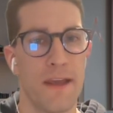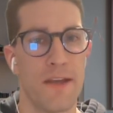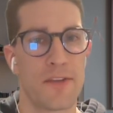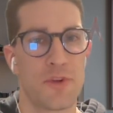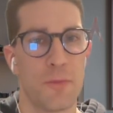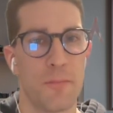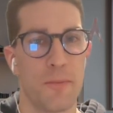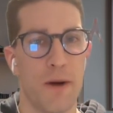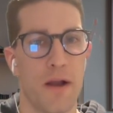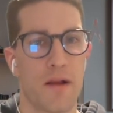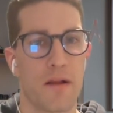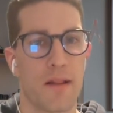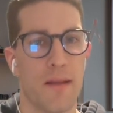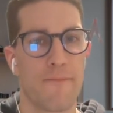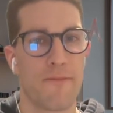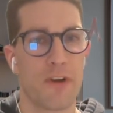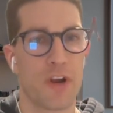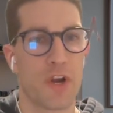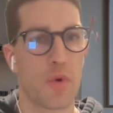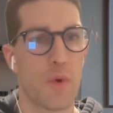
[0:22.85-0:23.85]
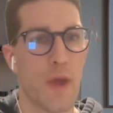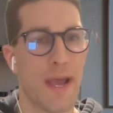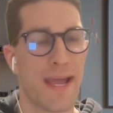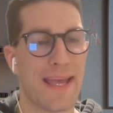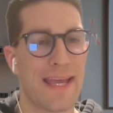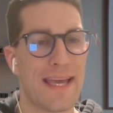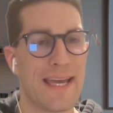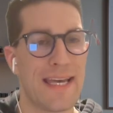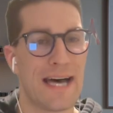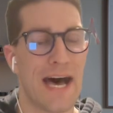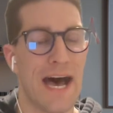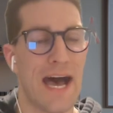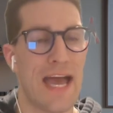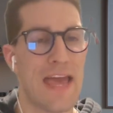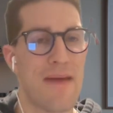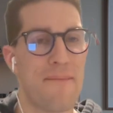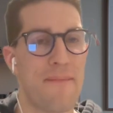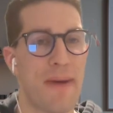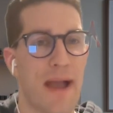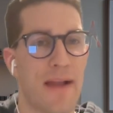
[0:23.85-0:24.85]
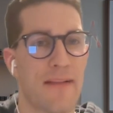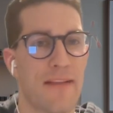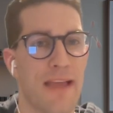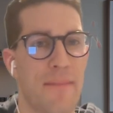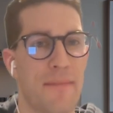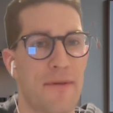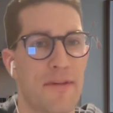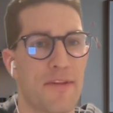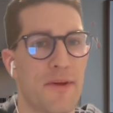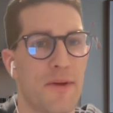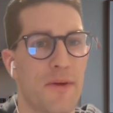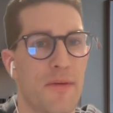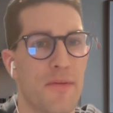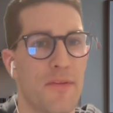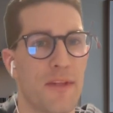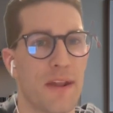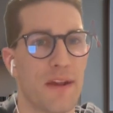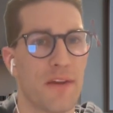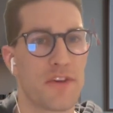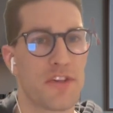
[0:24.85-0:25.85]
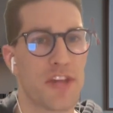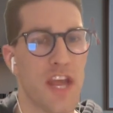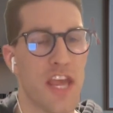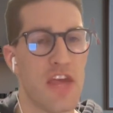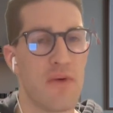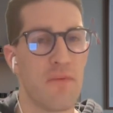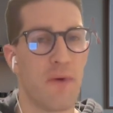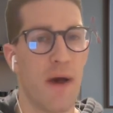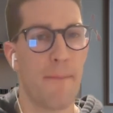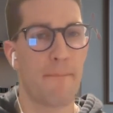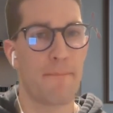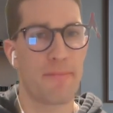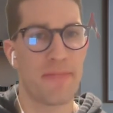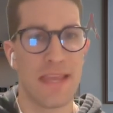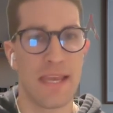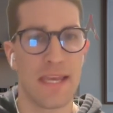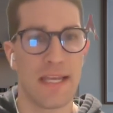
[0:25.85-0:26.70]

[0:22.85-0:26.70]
So buckle up for quick, high-impact episodes that'll shake you up.